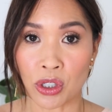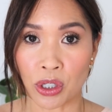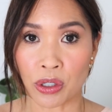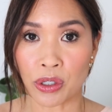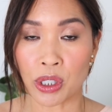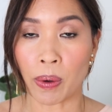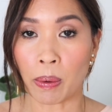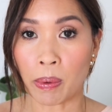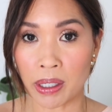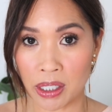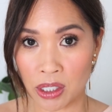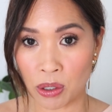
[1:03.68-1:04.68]
sure, so I
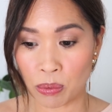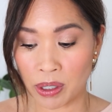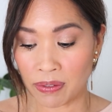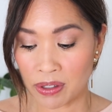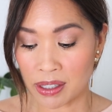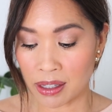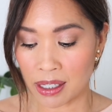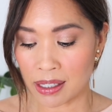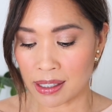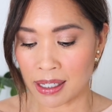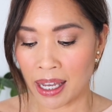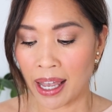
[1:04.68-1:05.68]
wanted to revisit
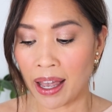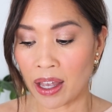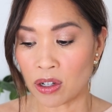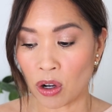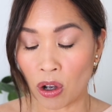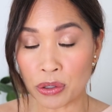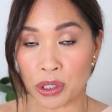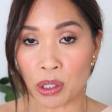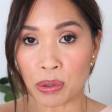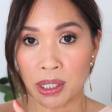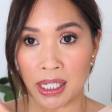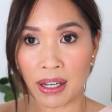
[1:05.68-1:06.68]
this and
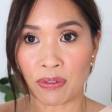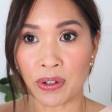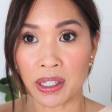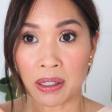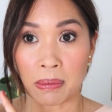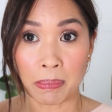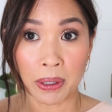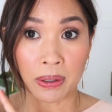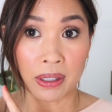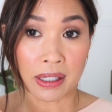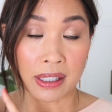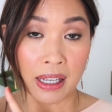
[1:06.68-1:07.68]
also see if we could
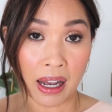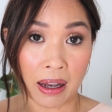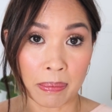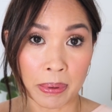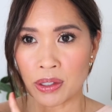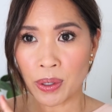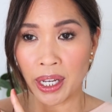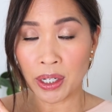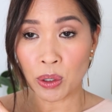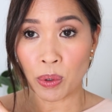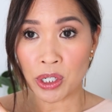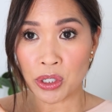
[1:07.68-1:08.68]
build this up. So I had
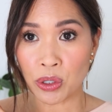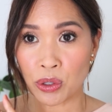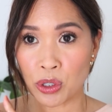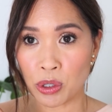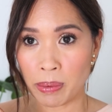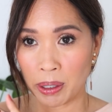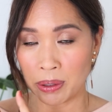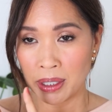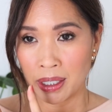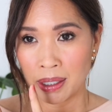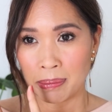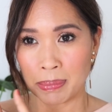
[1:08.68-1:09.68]
a question or two about
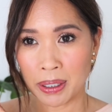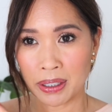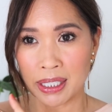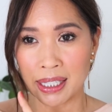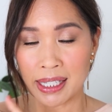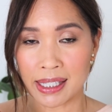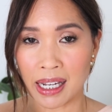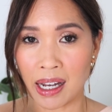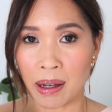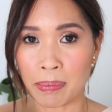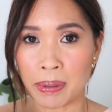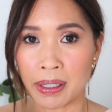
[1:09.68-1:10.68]
building this
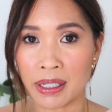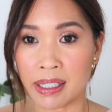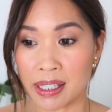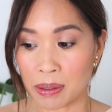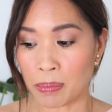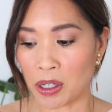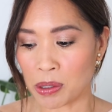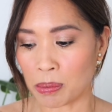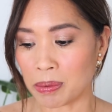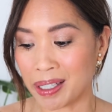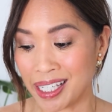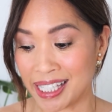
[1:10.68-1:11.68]
up. Is it
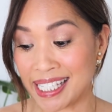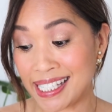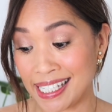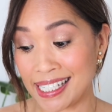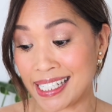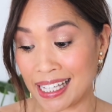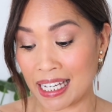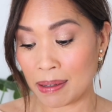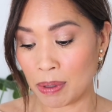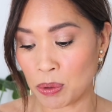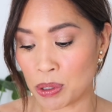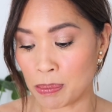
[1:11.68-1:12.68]
possible because it did
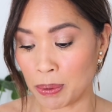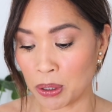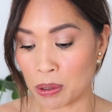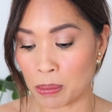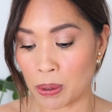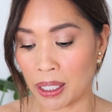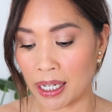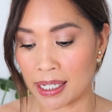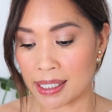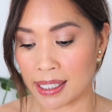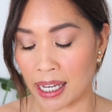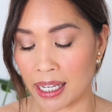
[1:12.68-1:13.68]
claim it was buildable and I
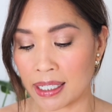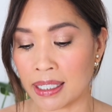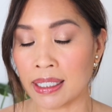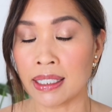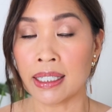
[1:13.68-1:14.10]
said,